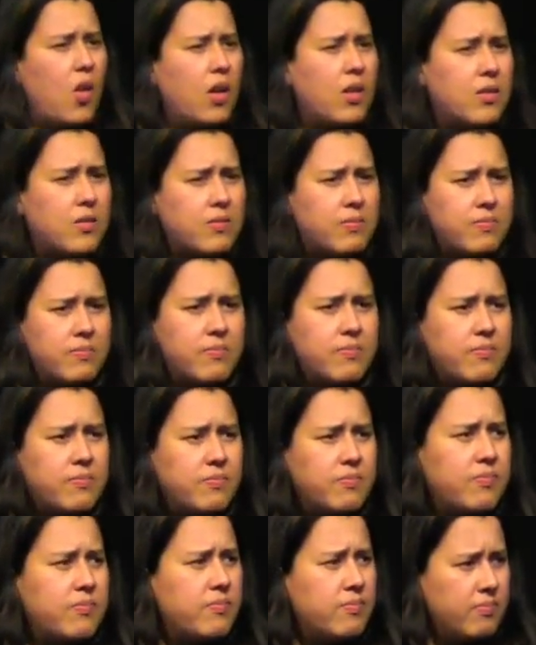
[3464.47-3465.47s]
I know
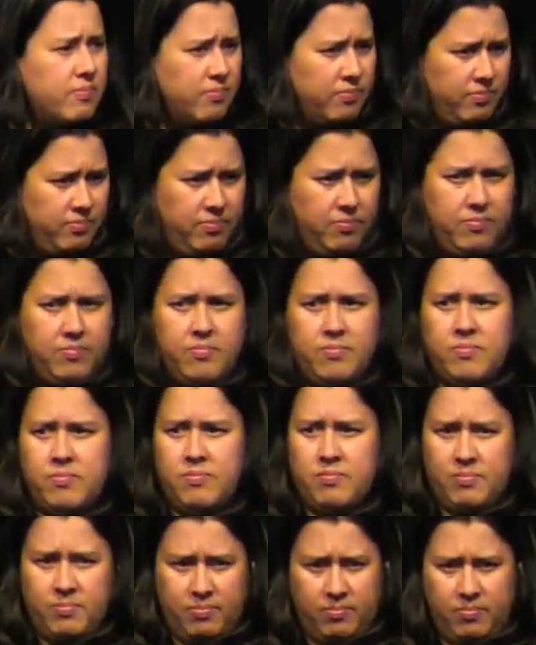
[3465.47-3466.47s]
some people, you
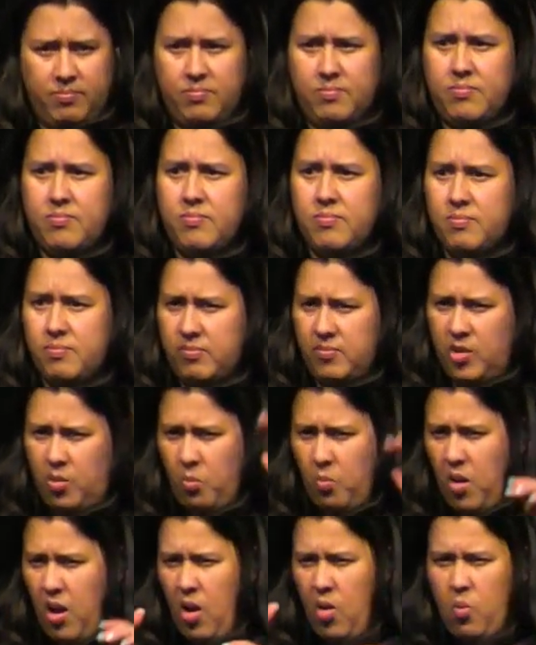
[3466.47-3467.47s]
know, there's
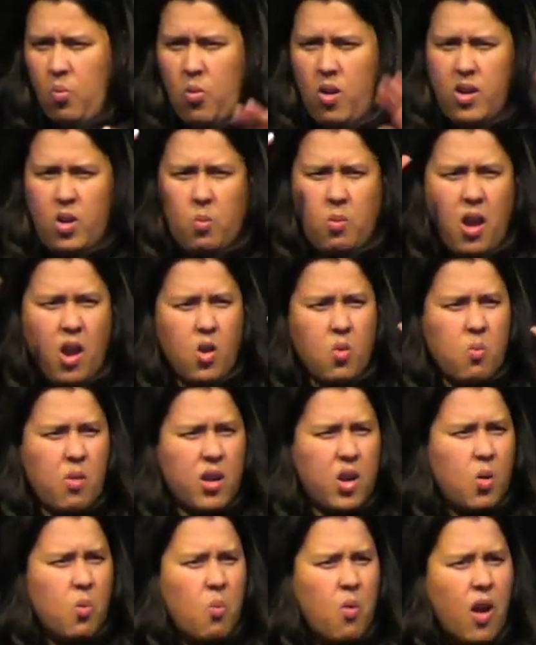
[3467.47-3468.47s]
dinosaurs on earth,
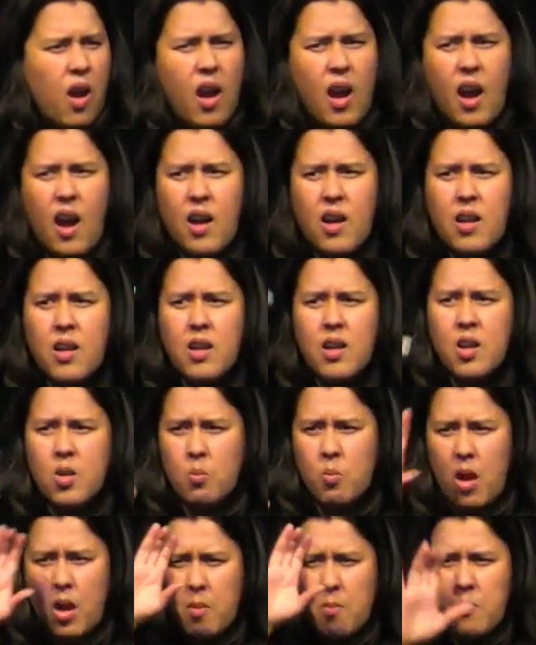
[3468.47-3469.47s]
right? years and
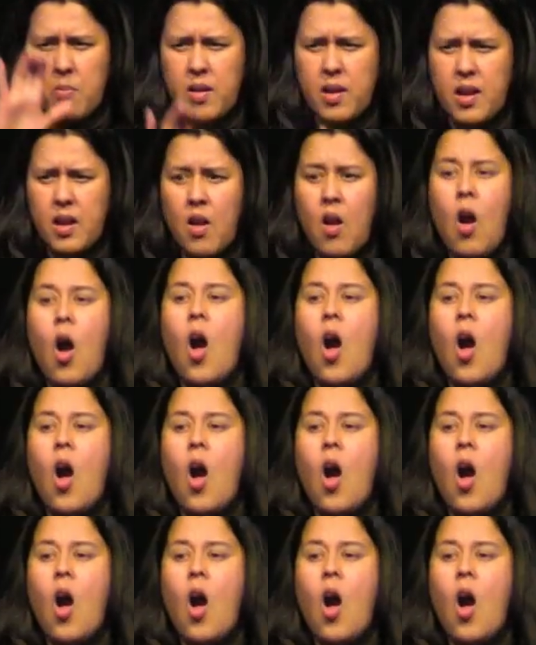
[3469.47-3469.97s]
years ago.